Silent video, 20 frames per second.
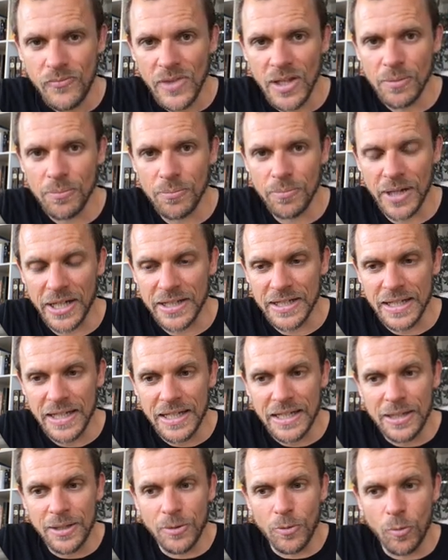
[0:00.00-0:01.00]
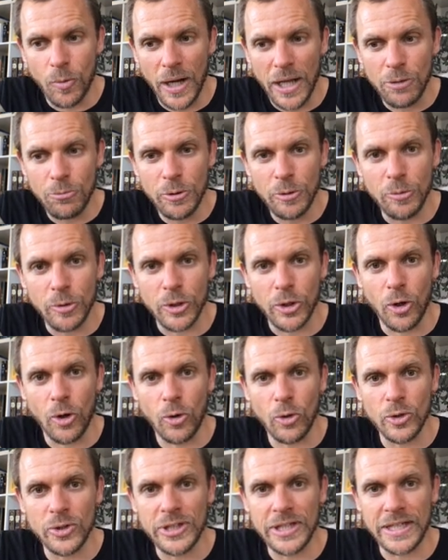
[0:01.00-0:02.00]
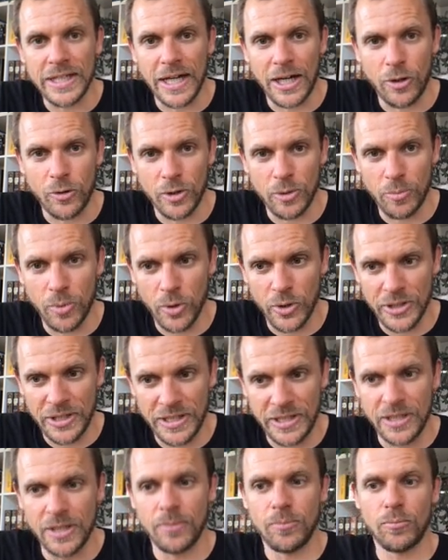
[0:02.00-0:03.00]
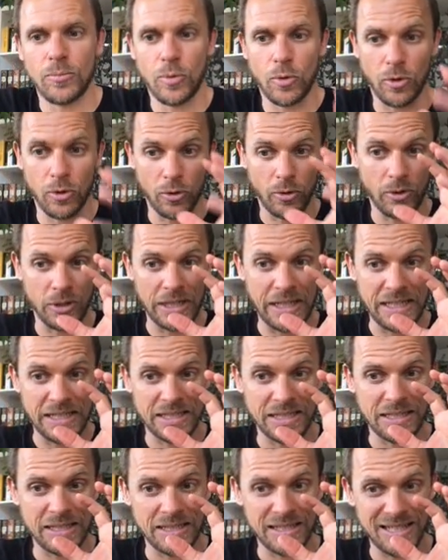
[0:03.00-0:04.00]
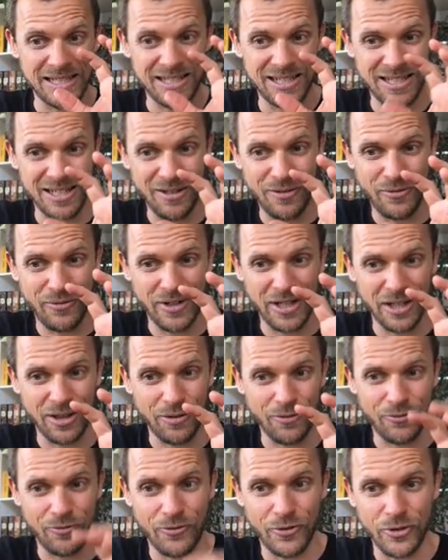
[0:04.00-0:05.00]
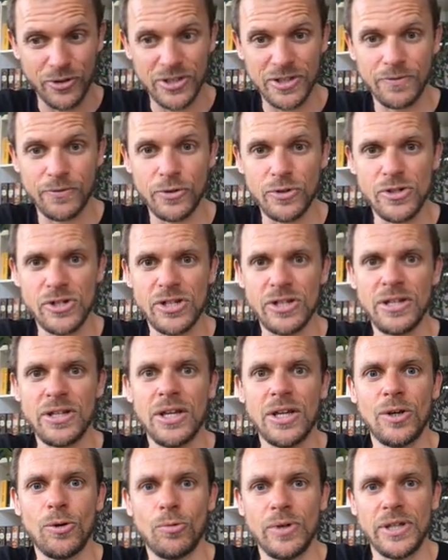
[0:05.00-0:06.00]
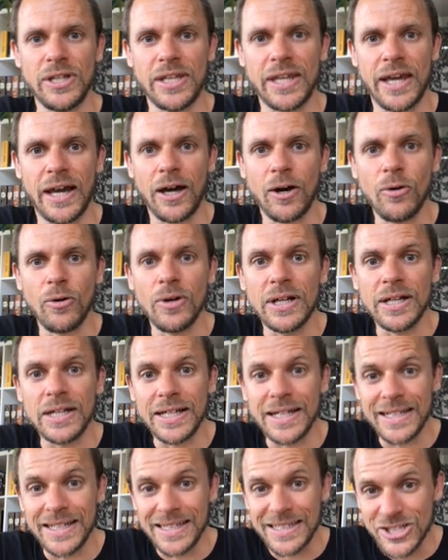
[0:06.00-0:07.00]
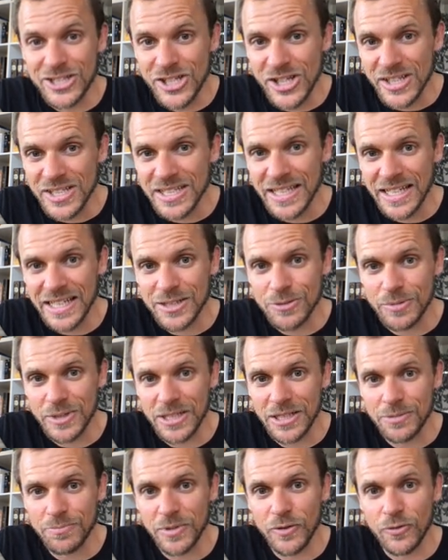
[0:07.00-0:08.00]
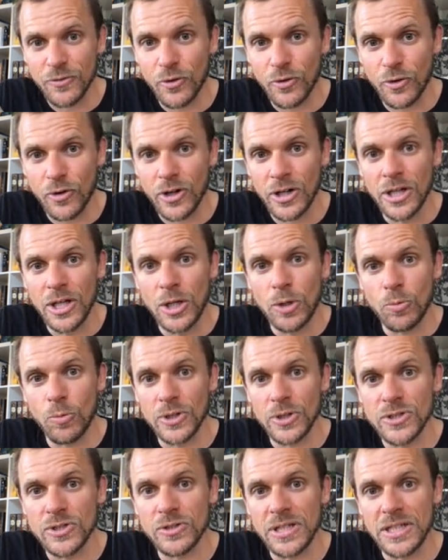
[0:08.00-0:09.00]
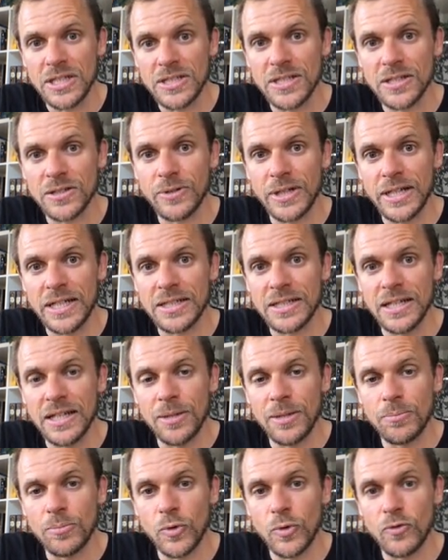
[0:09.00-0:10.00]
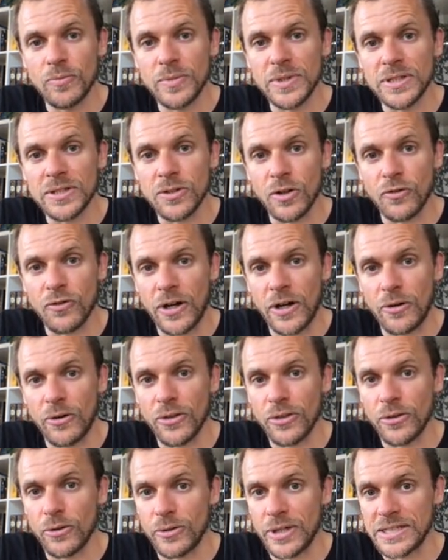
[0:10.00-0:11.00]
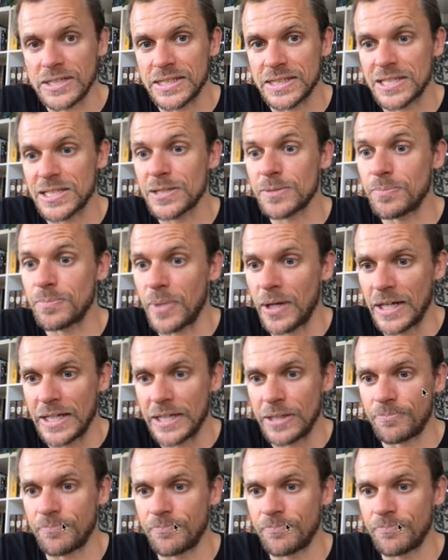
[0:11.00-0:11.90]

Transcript: But while we were holding our body more or less stiff in the first version, we now, just as we did before, want to integrate movement of our thoracic spine